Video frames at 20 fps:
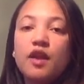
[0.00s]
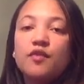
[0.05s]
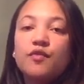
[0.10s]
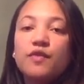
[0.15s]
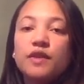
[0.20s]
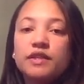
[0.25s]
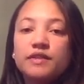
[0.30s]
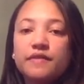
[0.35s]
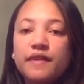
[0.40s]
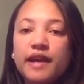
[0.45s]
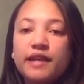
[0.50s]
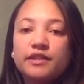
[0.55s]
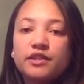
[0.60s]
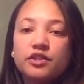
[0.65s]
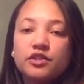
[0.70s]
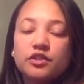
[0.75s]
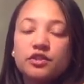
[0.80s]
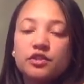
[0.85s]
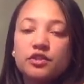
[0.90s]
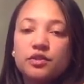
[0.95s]
Risk
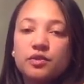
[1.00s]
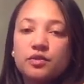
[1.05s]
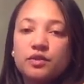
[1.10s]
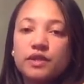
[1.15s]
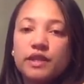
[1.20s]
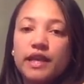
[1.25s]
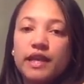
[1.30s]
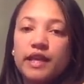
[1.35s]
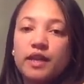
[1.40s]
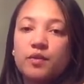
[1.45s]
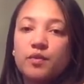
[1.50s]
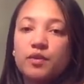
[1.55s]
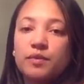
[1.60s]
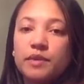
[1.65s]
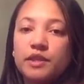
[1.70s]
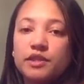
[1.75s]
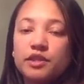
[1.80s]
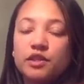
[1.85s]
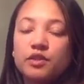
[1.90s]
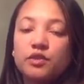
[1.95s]
factors associated with
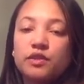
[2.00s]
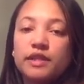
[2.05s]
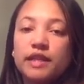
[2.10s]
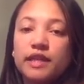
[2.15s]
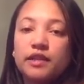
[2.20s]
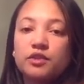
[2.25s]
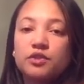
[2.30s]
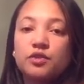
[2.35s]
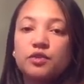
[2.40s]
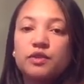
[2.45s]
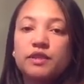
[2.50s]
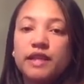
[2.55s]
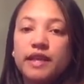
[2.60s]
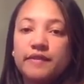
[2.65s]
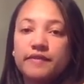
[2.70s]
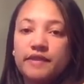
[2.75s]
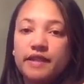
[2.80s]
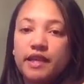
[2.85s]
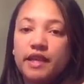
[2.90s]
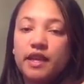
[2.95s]
musculoskeletal
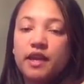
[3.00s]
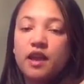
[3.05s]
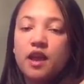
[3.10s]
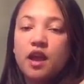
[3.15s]
safety